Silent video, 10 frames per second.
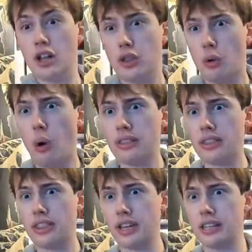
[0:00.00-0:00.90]
The one
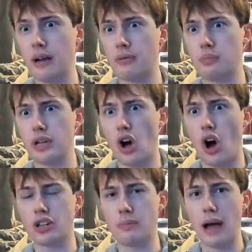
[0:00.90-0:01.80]
thing that was
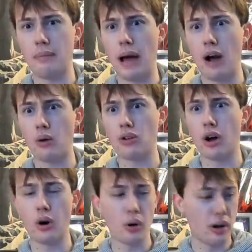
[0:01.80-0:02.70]
beyond my power,
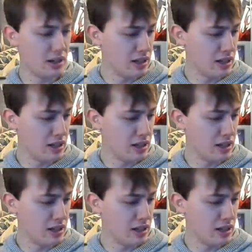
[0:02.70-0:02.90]
though,